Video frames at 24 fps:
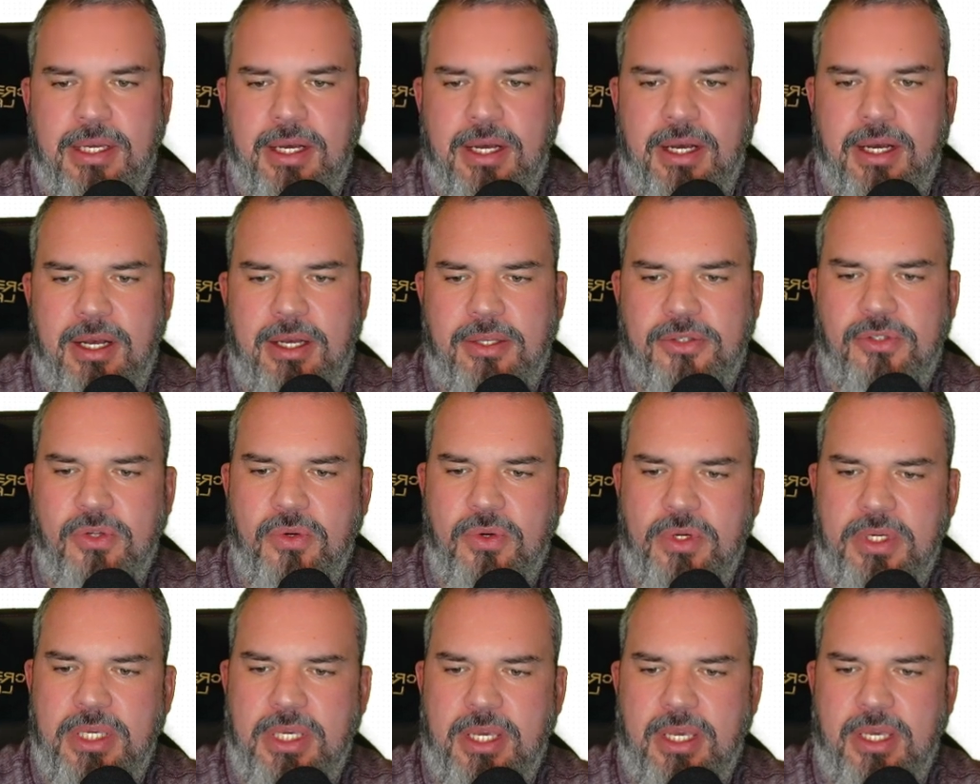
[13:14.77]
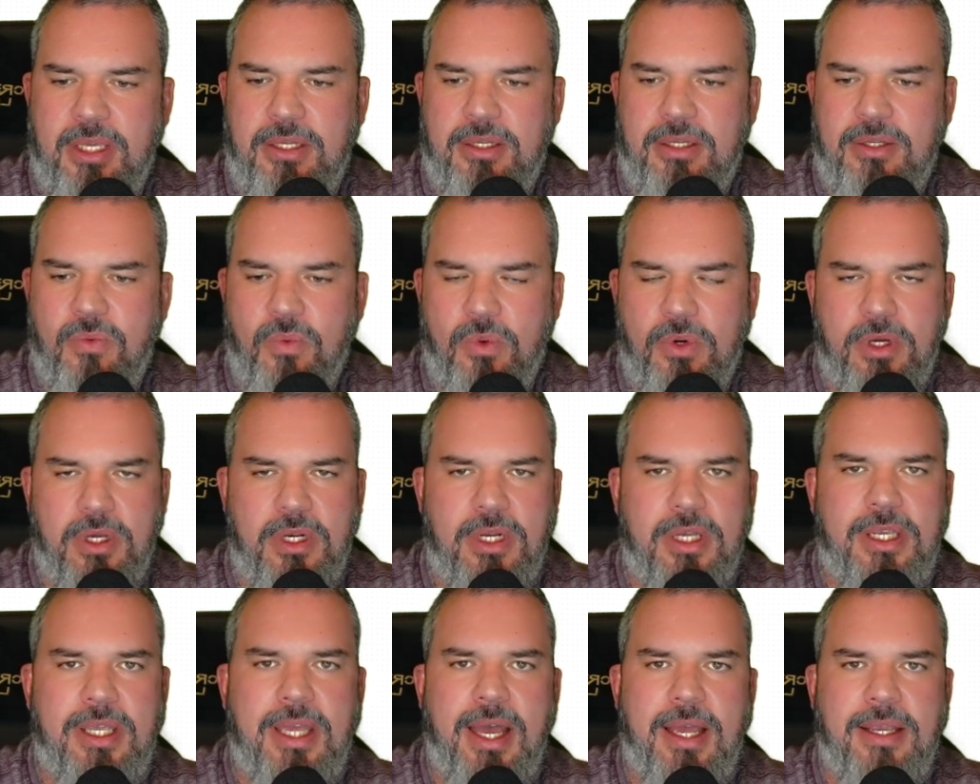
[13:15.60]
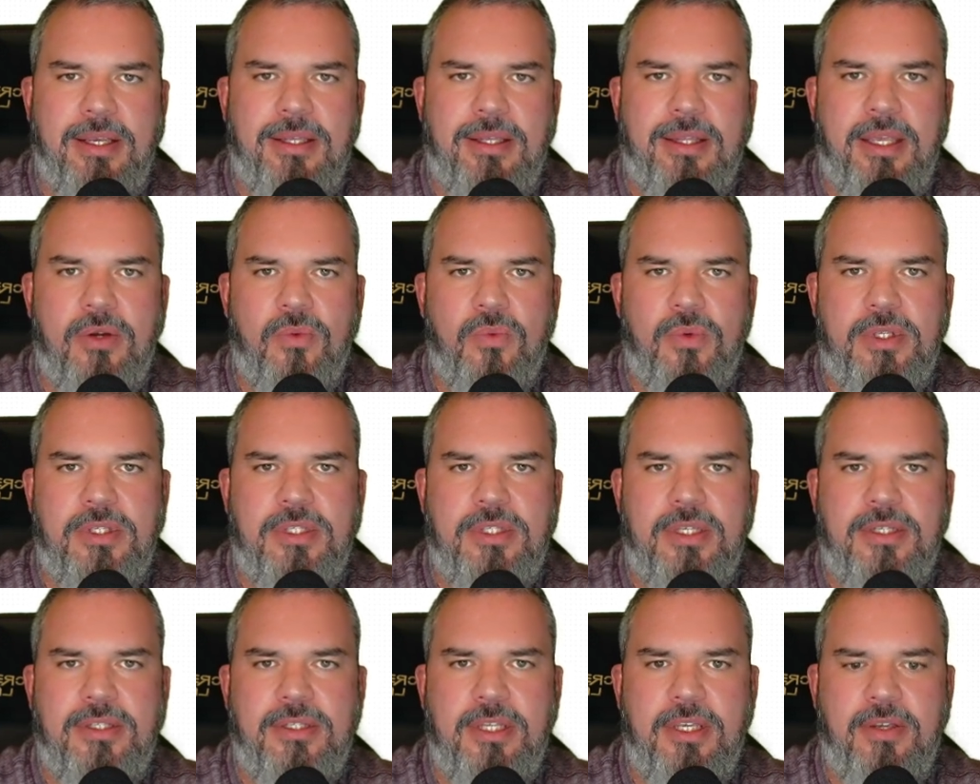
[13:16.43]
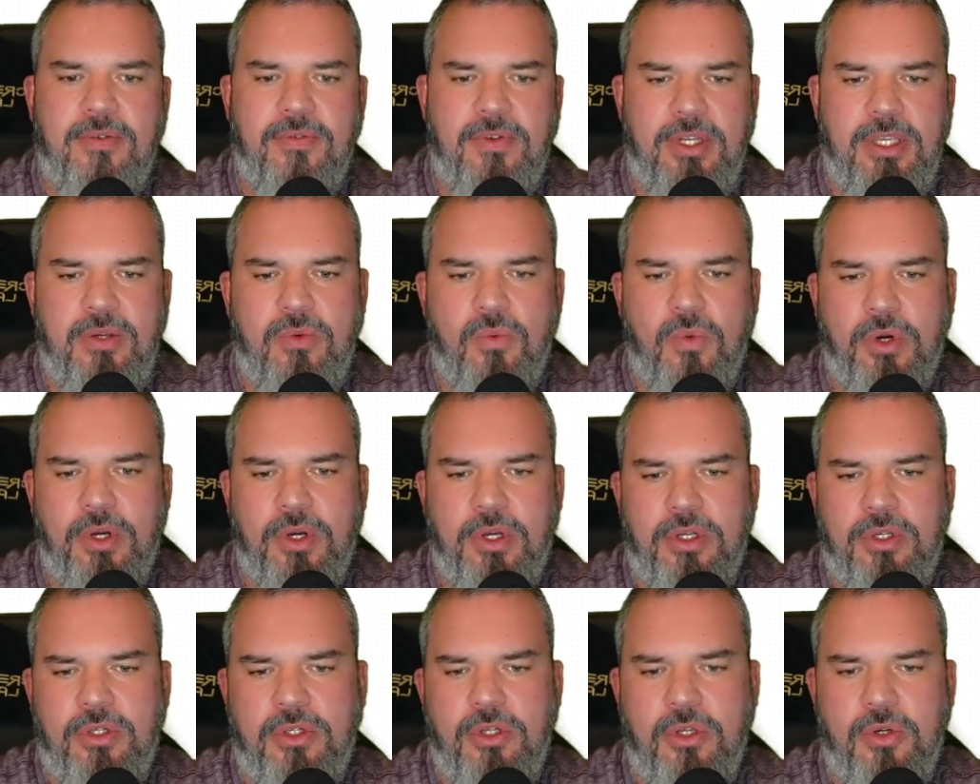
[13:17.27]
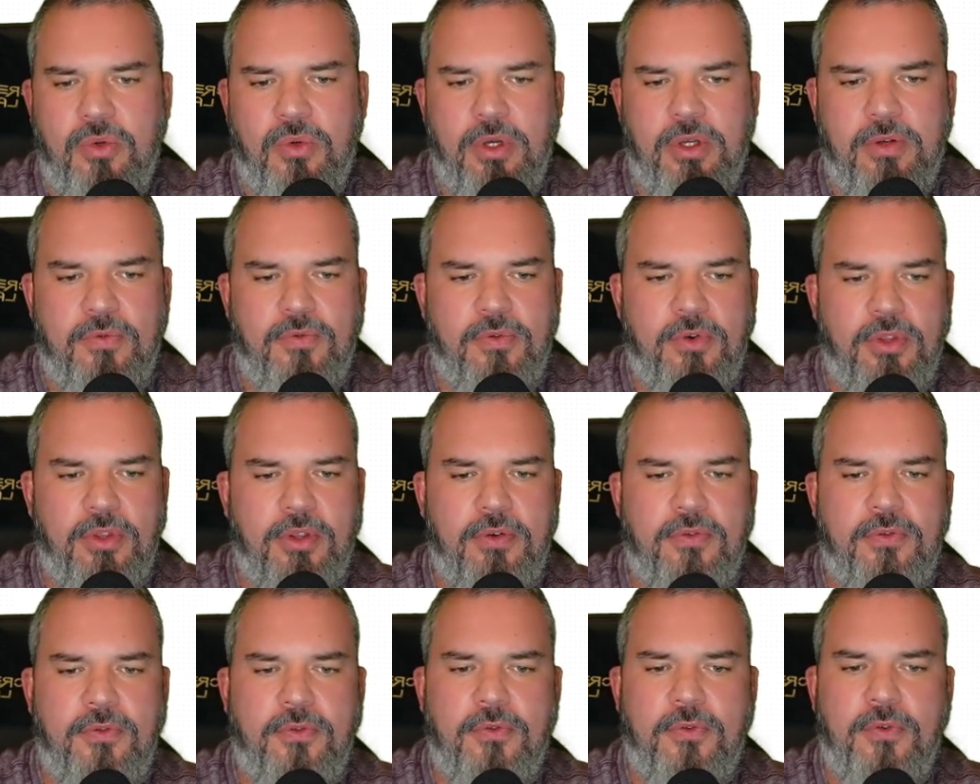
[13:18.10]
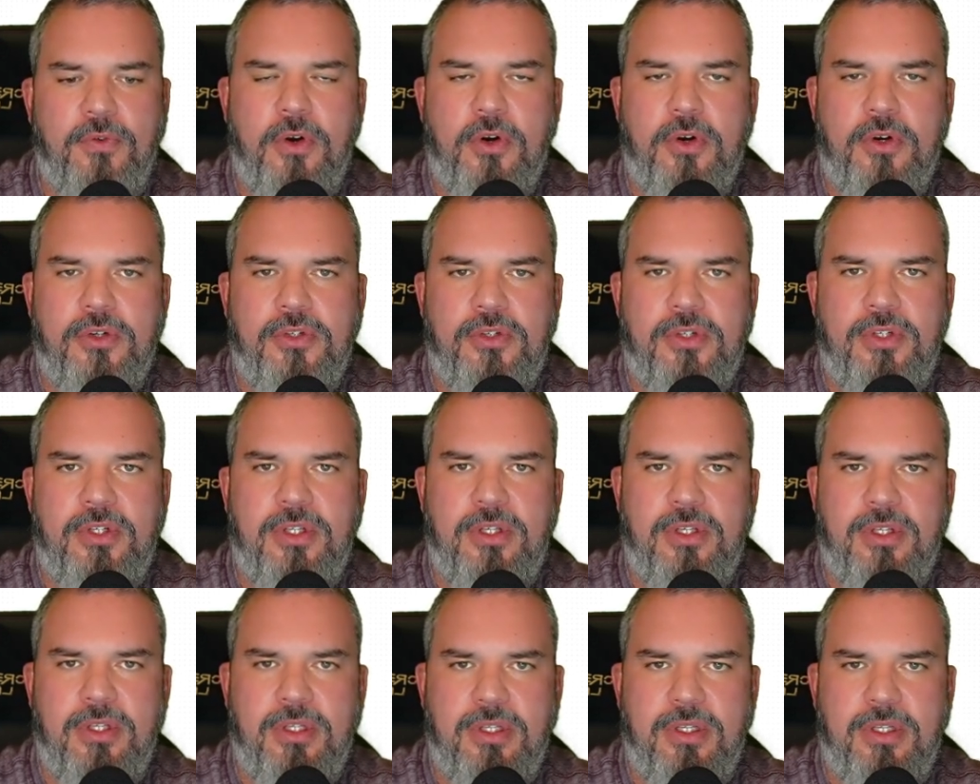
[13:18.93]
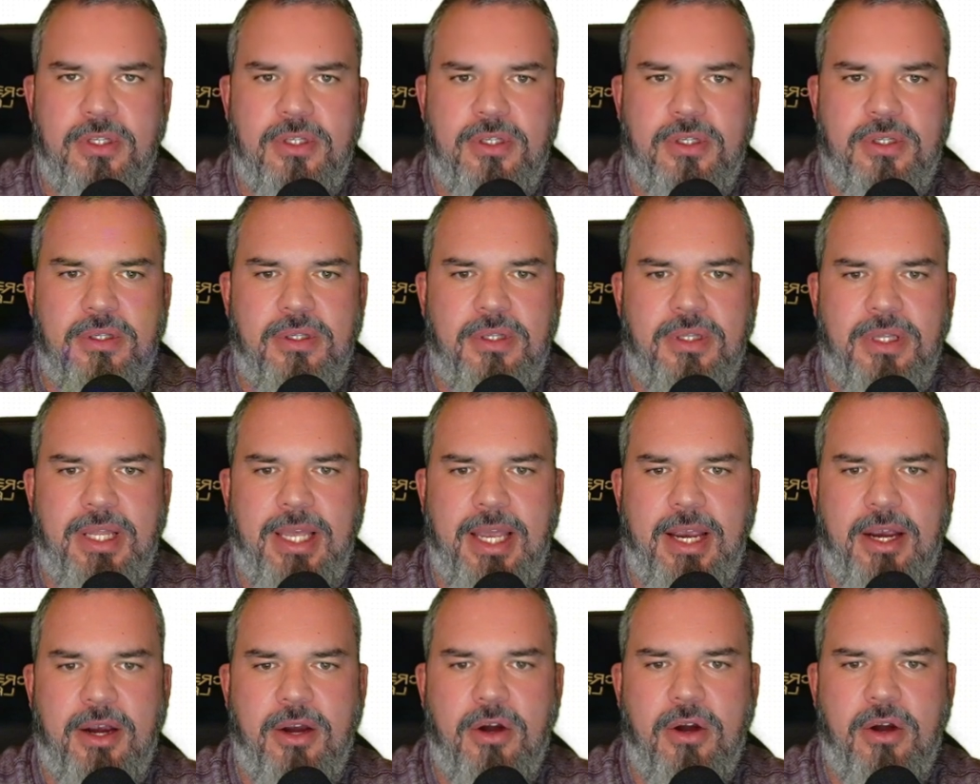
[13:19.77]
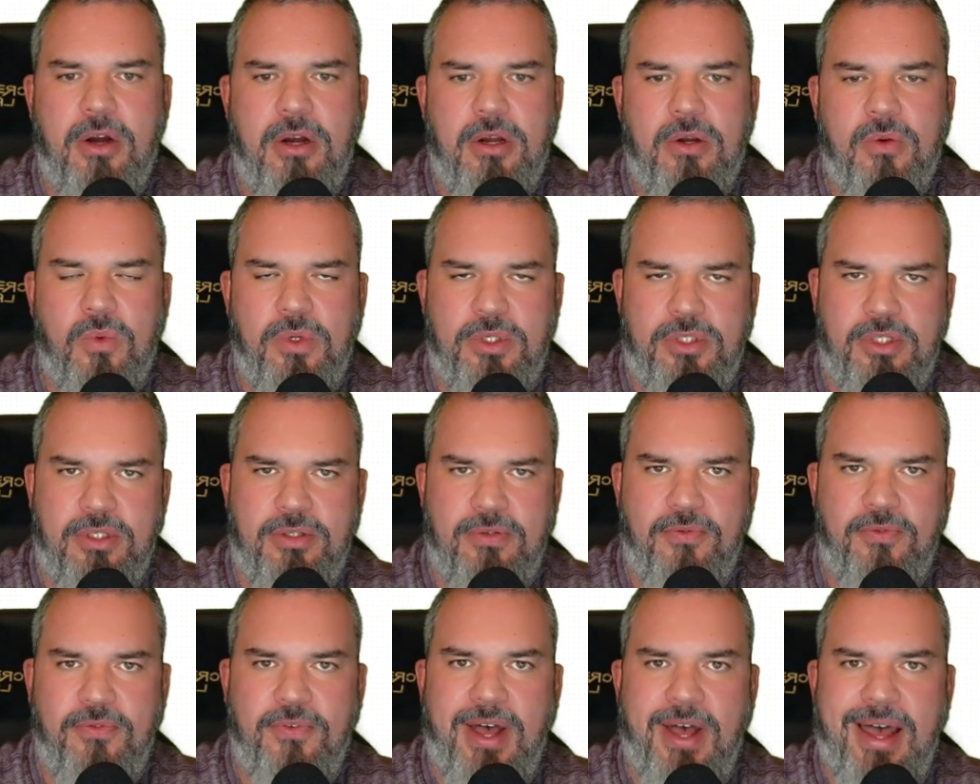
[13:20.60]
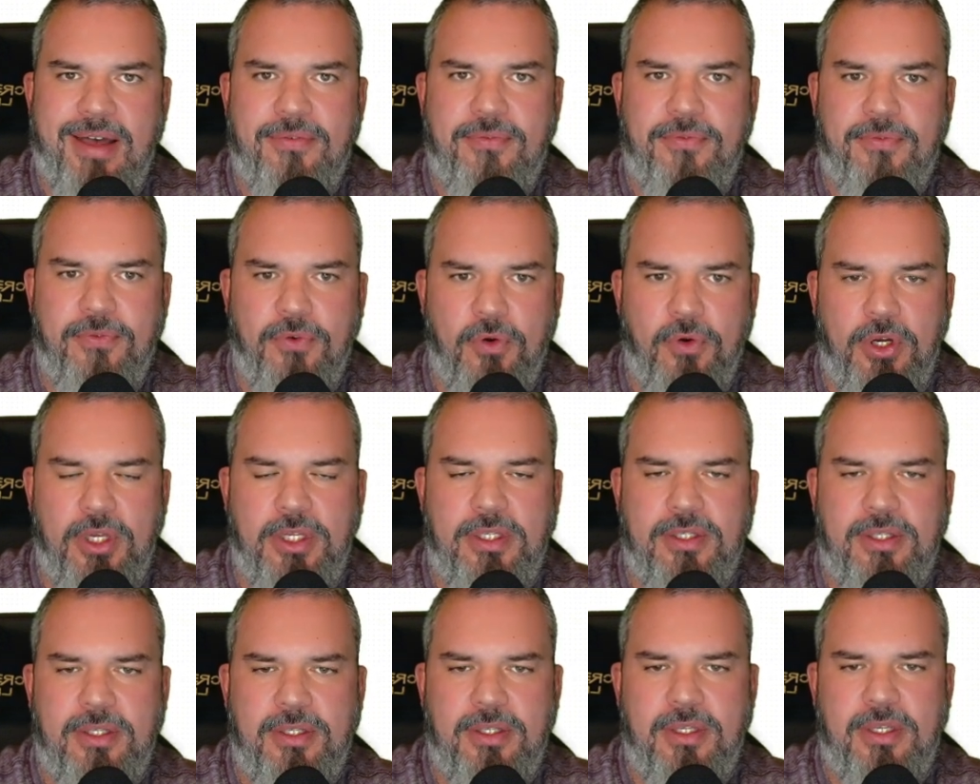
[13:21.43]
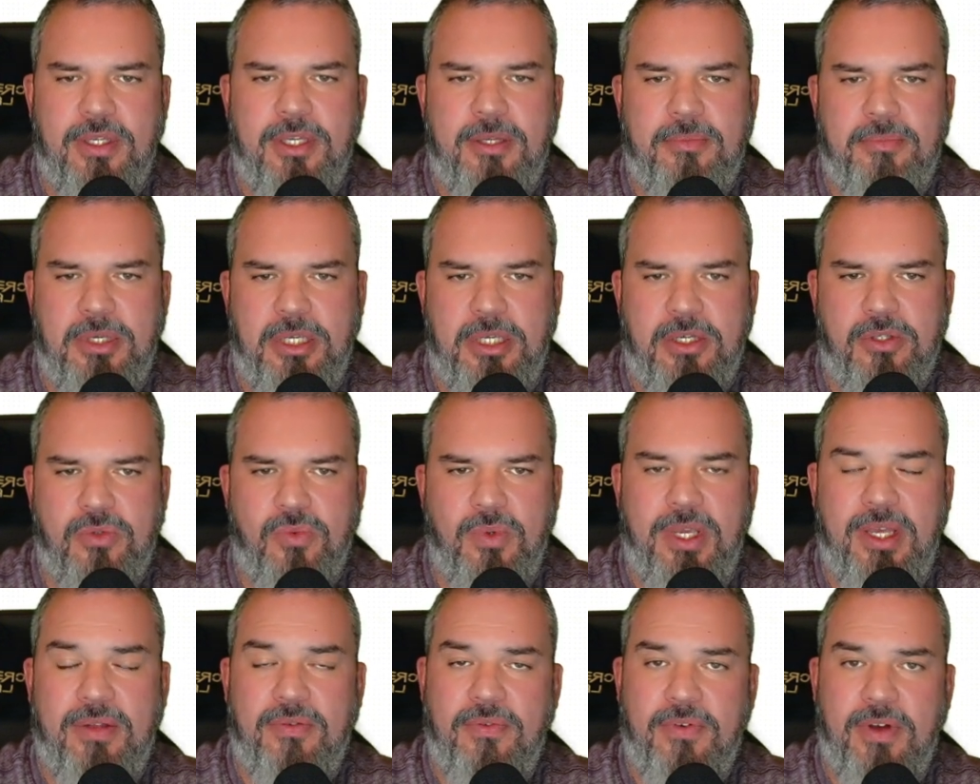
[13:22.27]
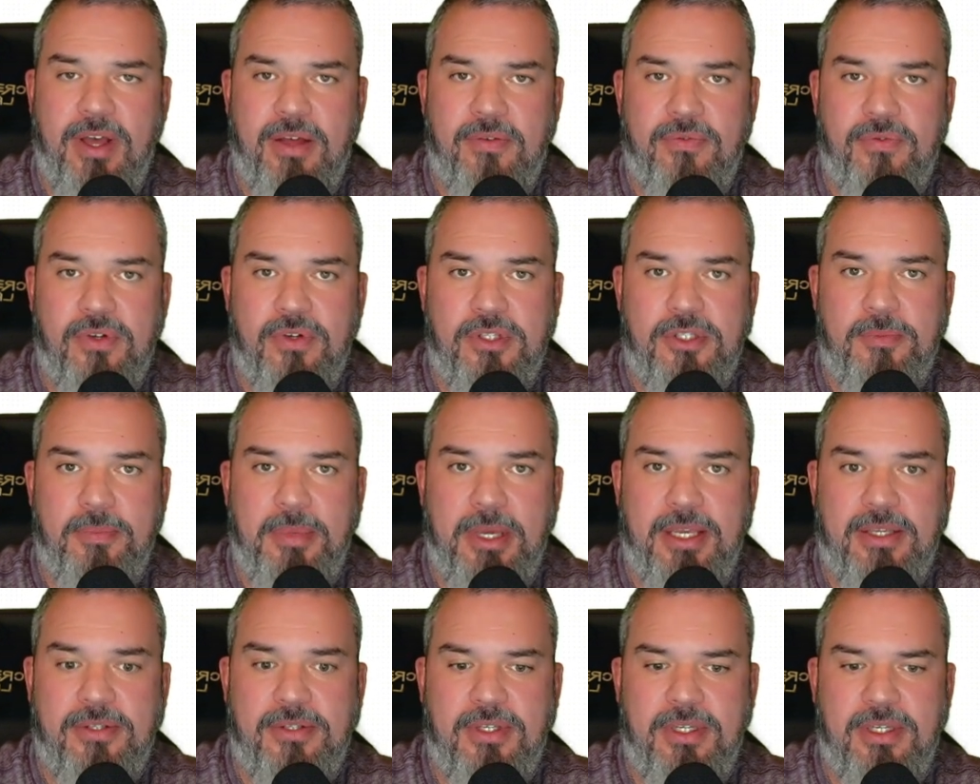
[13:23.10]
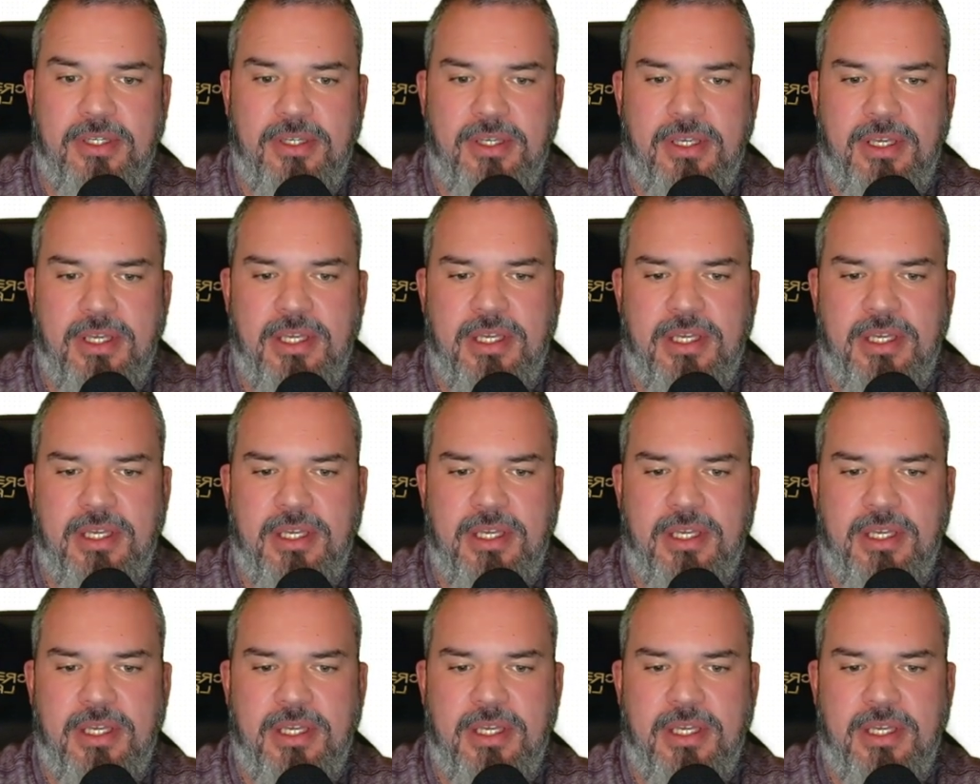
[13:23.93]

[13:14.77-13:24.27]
So again, we're going to calculate resistivity. We're going to do it for the first layer, which is 5 foot, because we had 5 foot spacing.